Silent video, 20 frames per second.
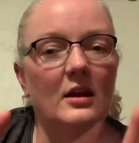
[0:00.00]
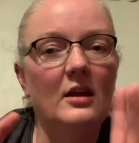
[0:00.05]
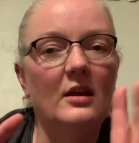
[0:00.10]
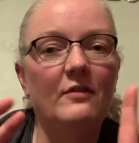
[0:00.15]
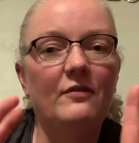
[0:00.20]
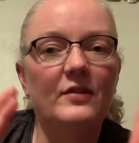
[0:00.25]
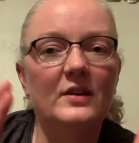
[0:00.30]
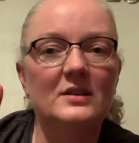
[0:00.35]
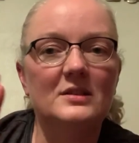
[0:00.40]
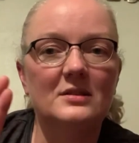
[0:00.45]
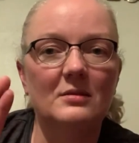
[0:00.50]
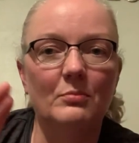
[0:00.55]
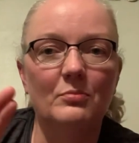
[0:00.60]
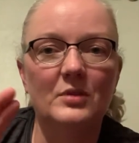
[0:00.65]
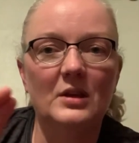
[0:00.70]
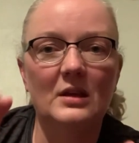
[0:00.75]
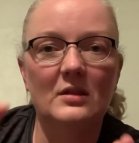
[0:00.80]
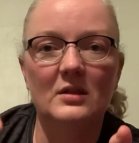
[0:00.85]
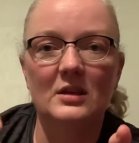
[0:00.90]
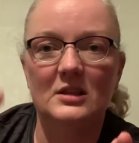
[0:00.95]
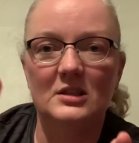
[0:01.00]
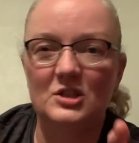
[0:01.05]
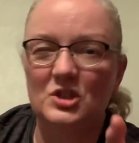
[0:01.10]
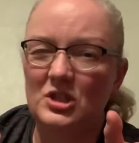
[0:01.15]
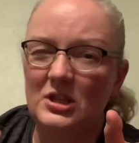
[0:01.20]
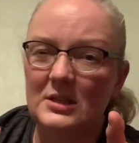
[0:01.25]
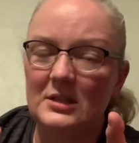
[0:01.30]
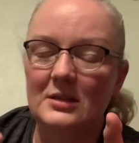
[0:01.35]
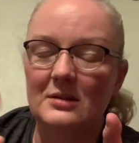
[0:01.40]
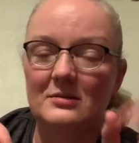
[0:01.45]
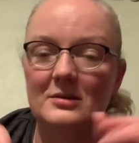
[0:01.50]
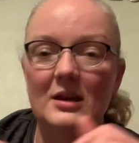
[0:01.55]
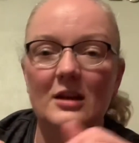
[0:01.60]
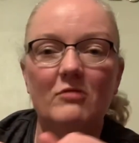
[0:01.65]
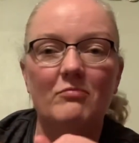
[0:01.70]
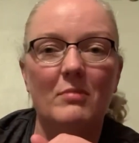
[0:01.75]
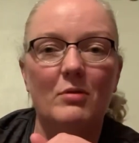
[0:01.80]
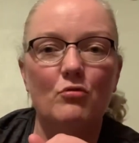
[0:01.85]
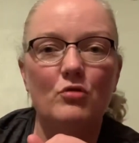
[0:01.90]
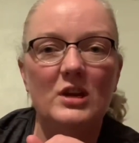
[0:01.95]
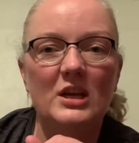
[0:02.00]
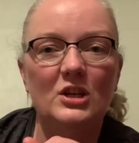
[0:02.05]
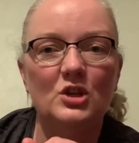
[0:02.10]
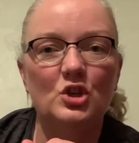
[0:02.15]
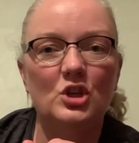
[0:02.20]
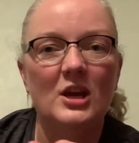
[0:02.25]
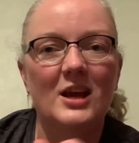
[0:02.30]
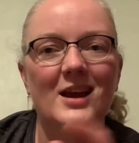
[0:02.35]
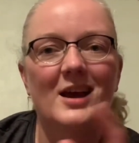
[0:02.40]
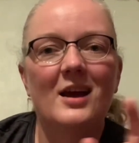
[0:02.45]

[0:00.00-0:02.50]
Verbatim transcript: if it's something that's just it's out of my reach,